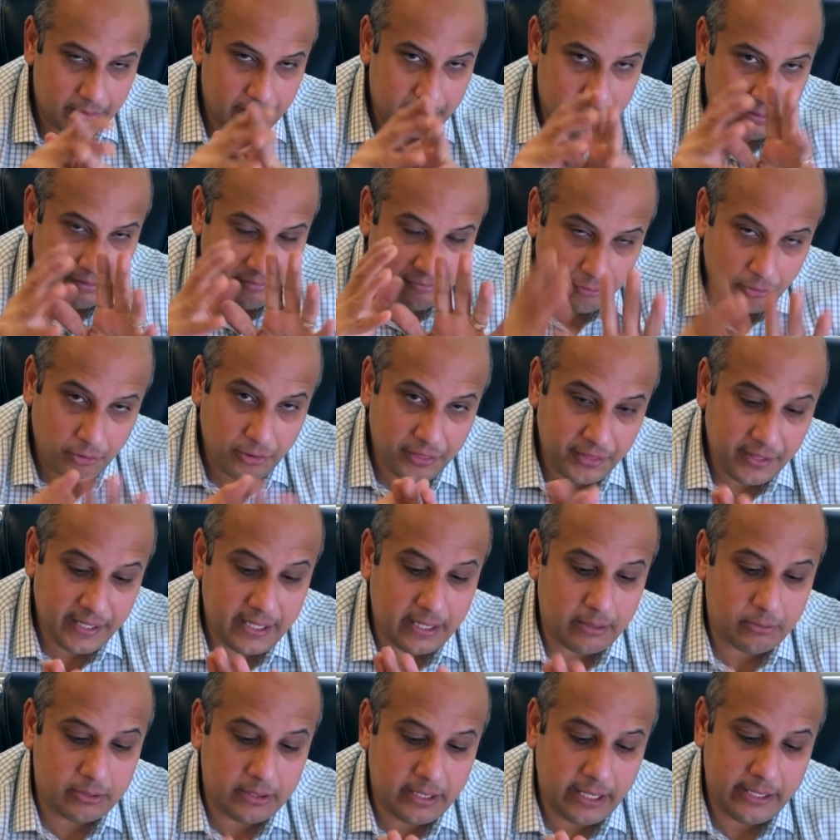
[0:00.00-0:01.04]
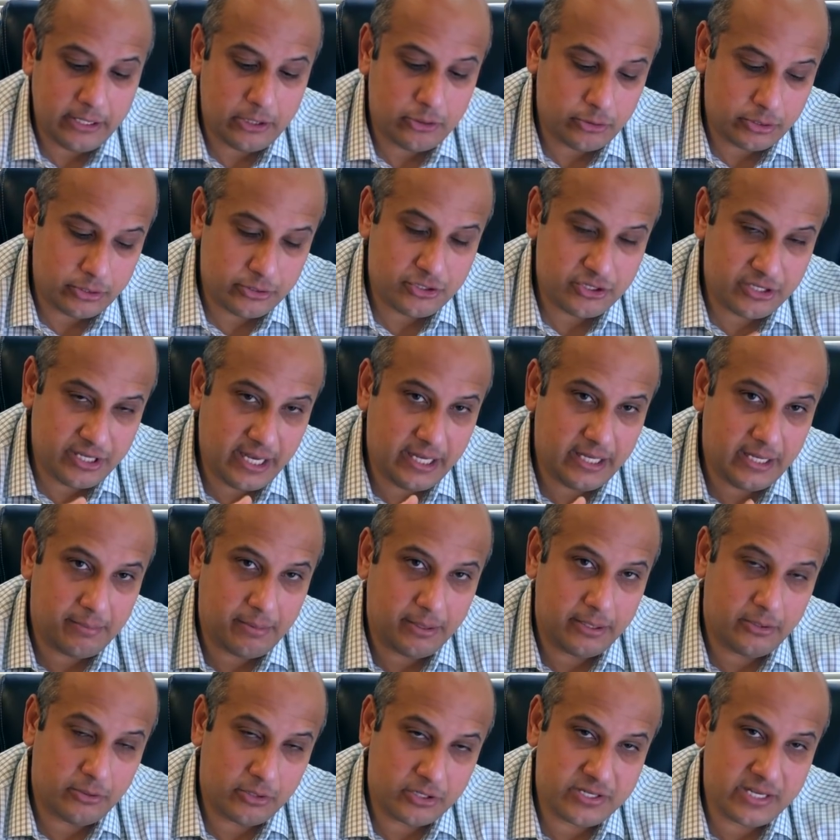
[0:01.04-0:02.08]
The fourth thing I would like you to understand
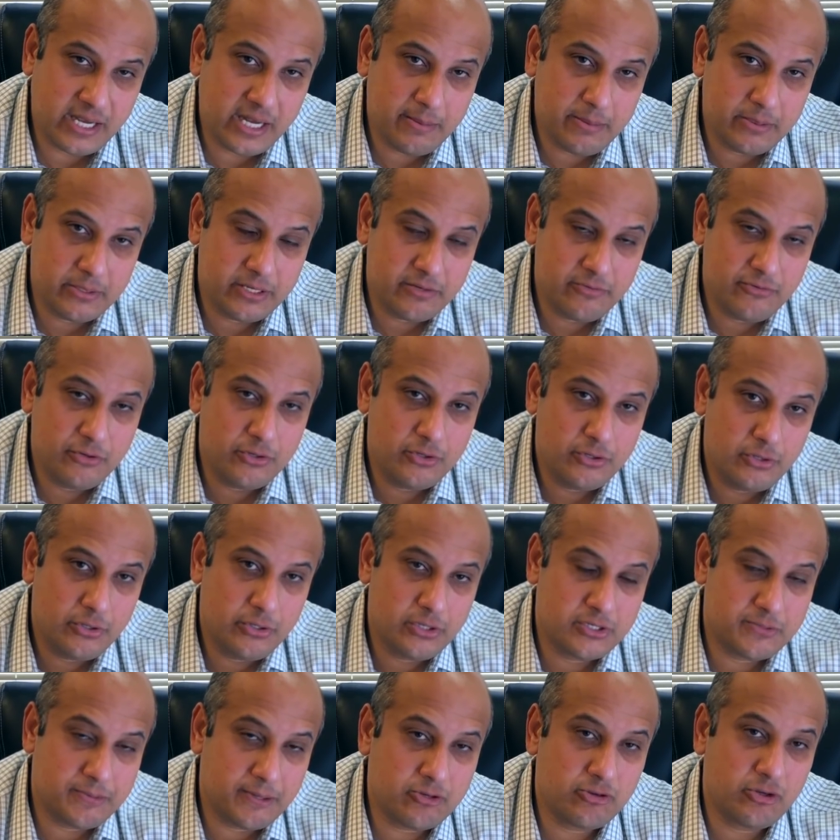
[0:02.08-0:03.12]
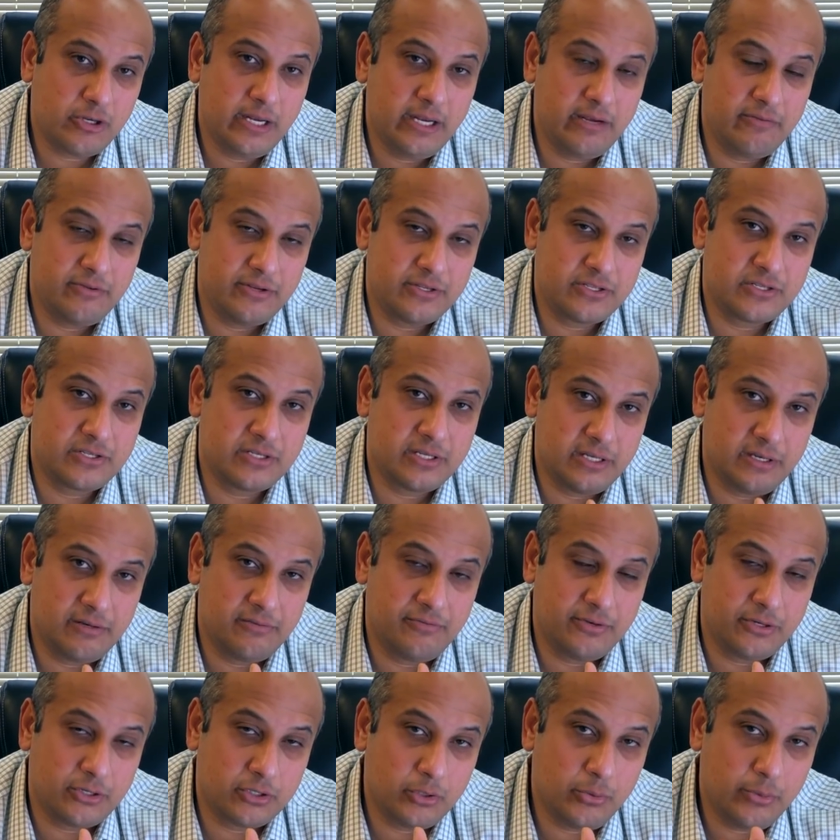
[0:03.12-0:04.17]
about your asylum interview, especially
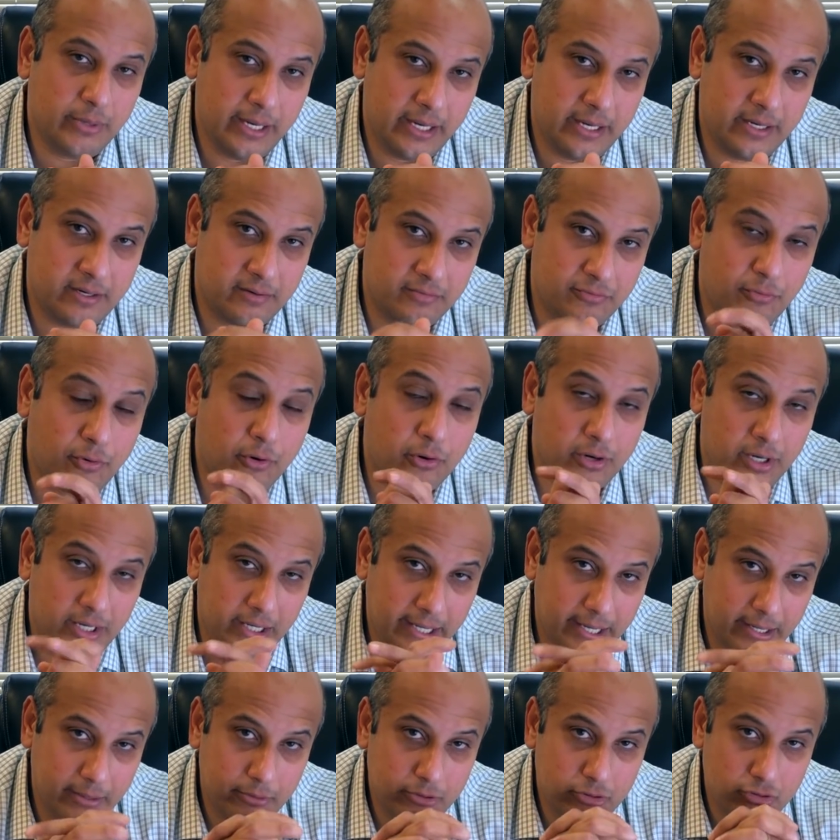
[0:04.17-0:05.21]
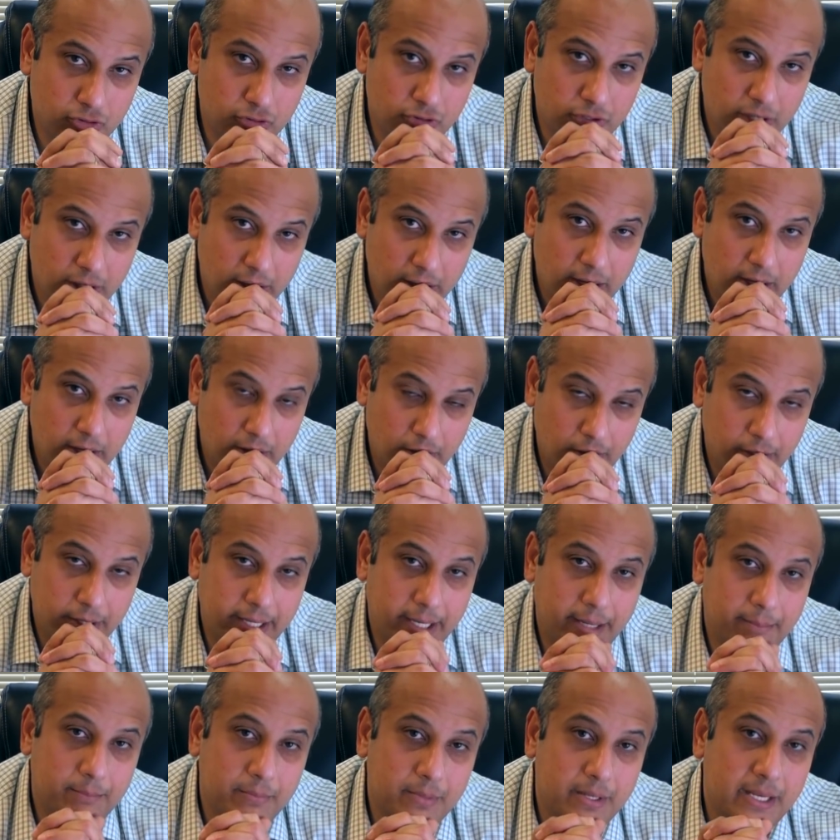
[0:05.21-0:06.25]
if you're doing it in a foreign language,
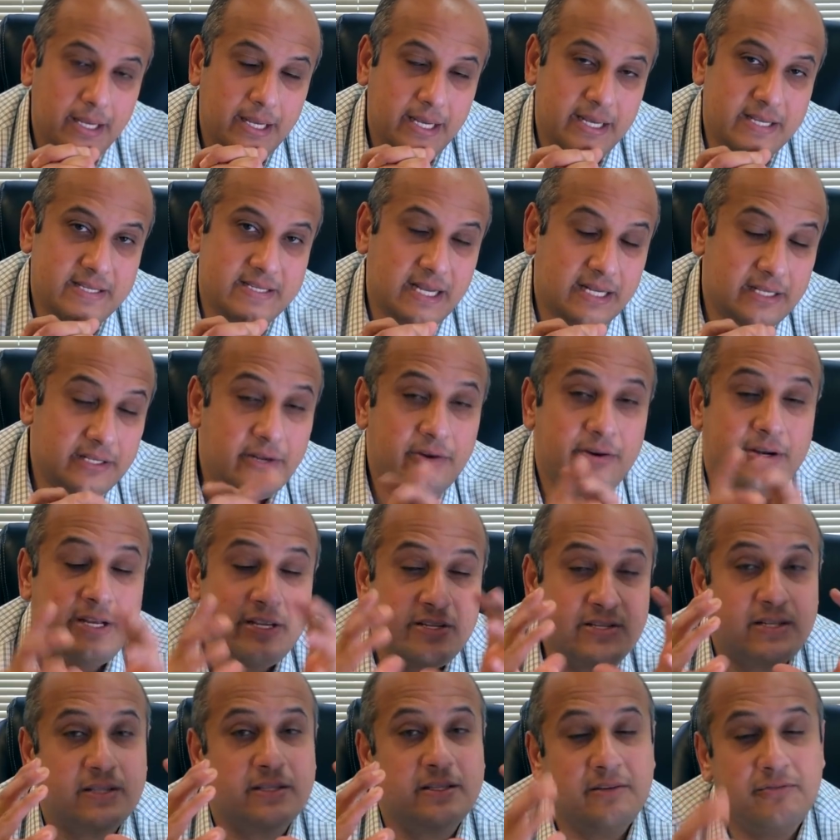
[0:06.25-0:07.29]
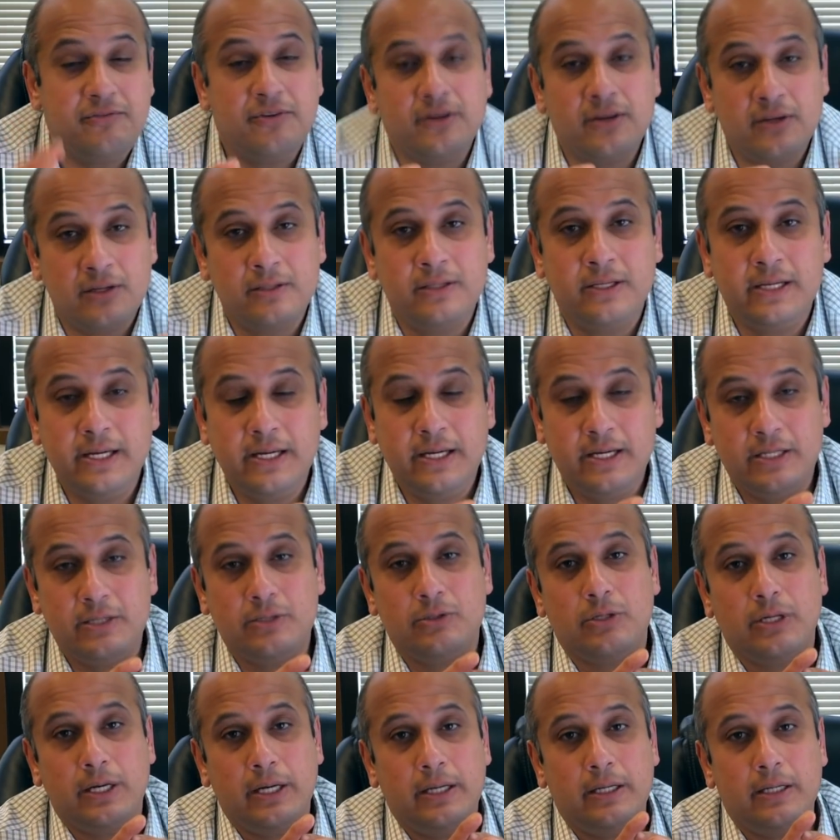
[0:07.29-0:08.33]
okay, is that there is a difficulty
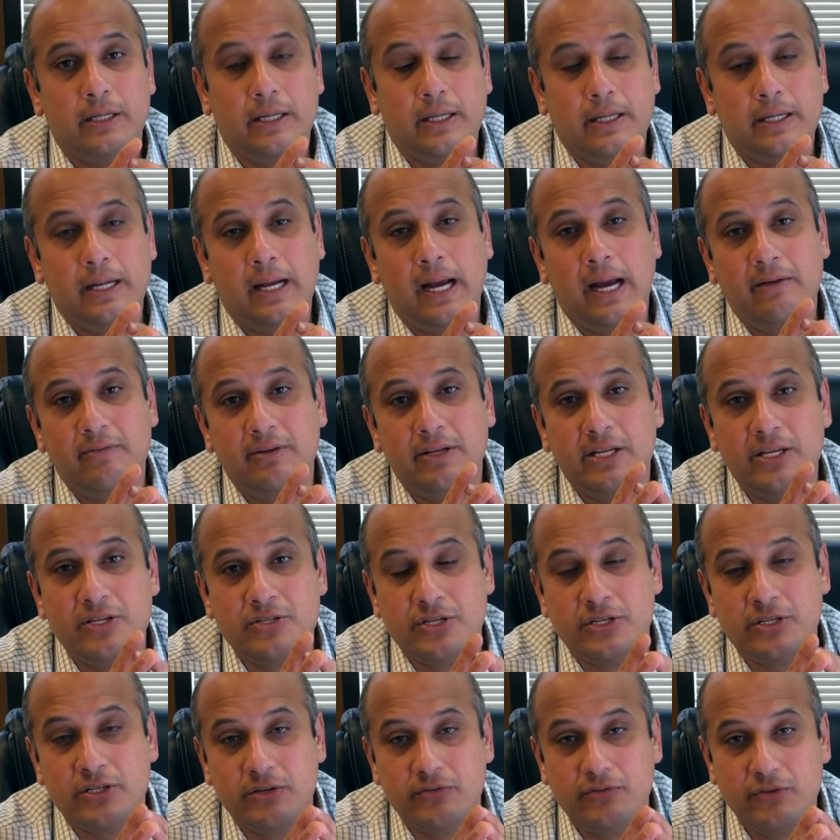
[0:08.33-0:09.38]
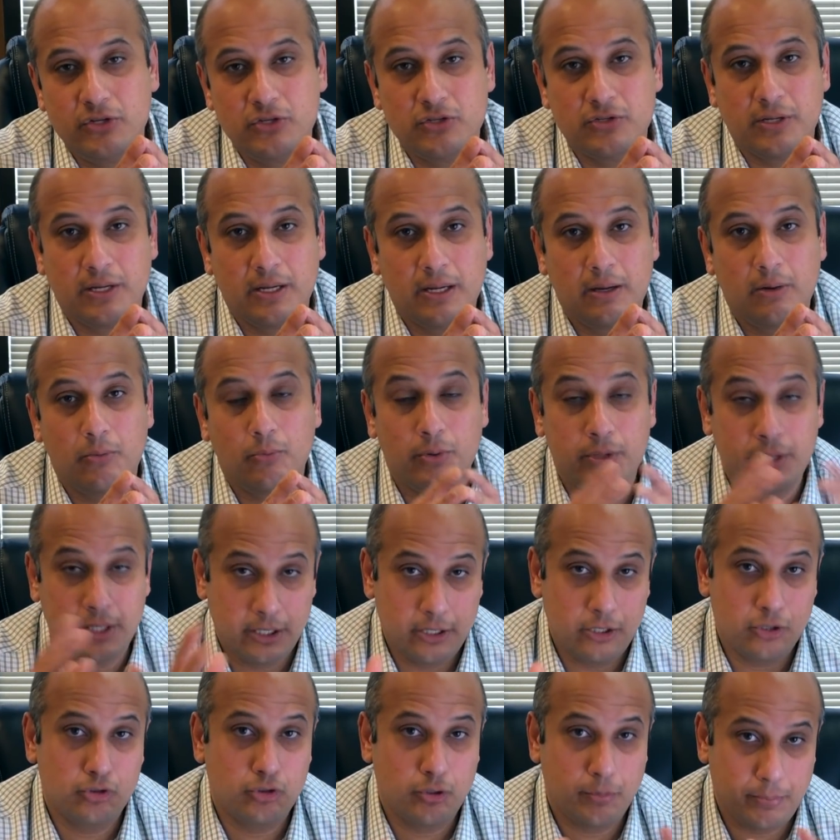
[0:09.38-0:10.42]
in having these interviews with an
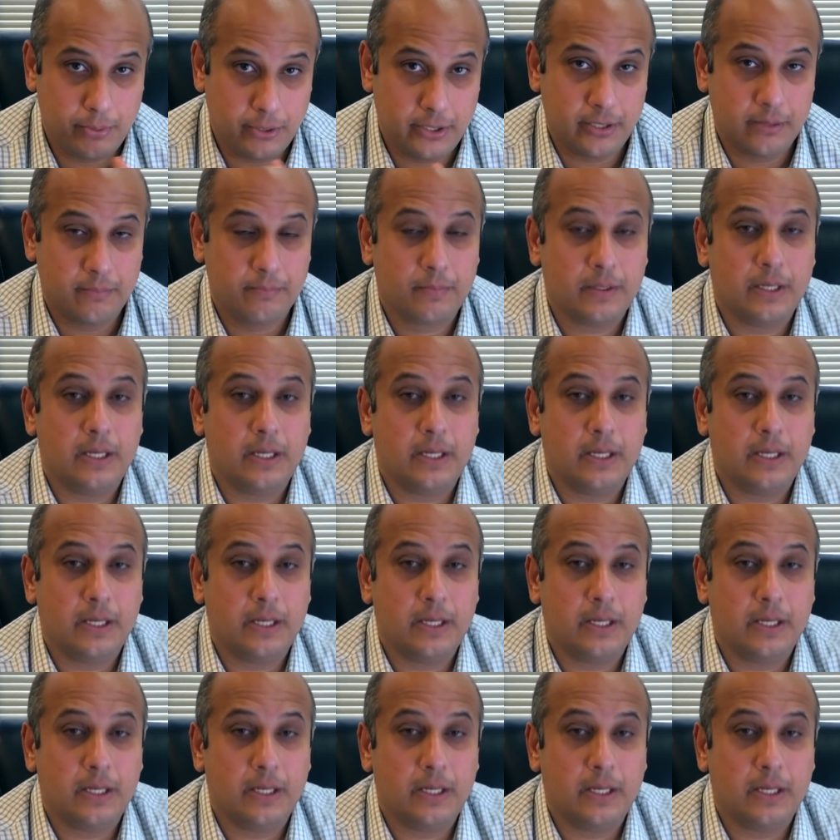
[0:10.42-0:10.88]
interpreter.